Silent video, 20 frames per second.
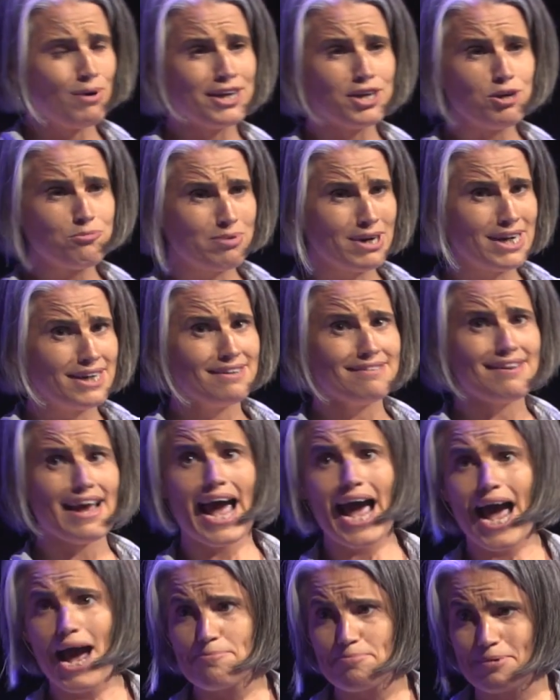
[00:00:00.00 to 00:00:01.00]
while your brain is
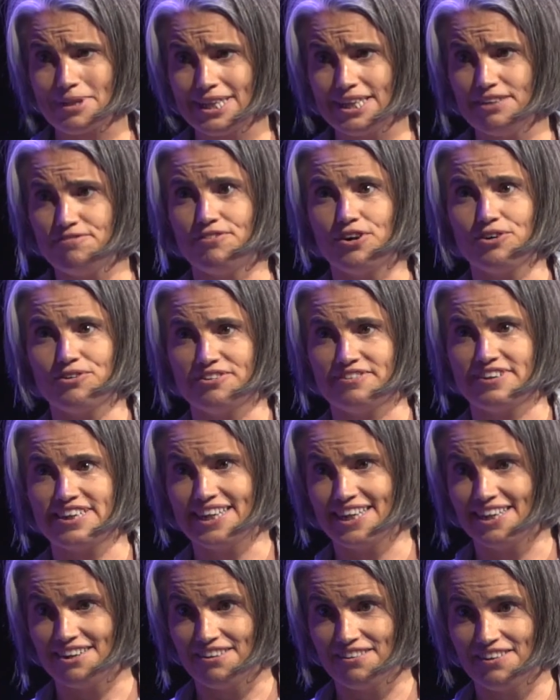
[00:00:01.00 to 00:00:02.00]
happily
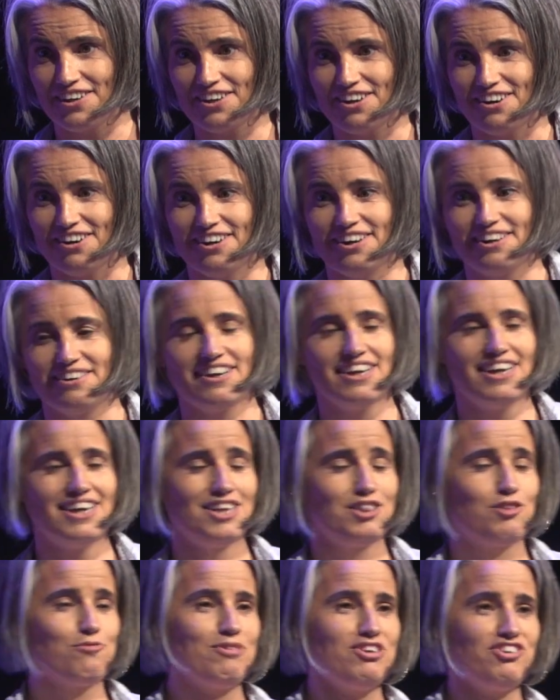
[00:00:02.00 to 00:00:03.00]
focusing in on the card,
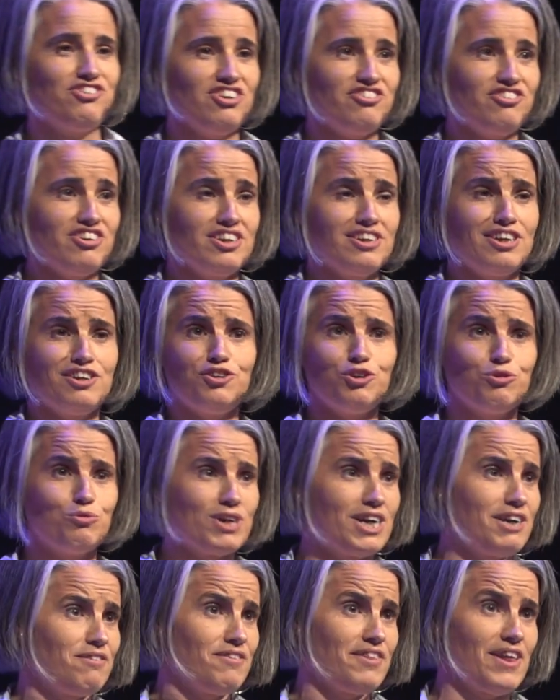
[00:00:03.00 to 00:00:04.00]
the magician can do
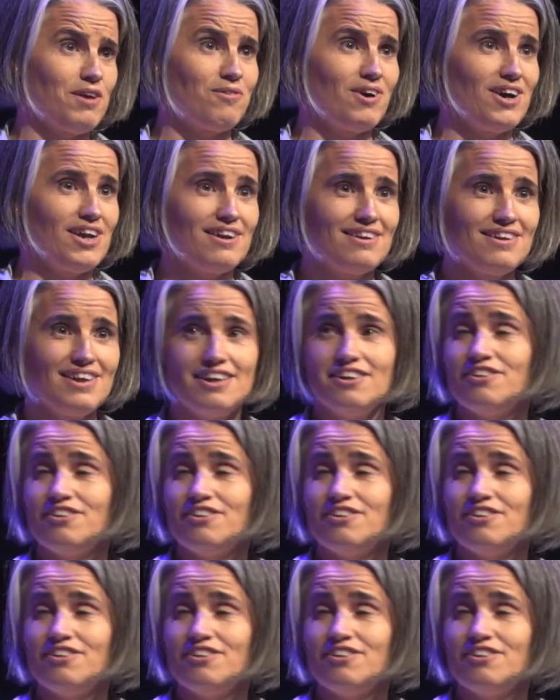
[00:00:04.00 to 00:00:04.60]
whatever they want.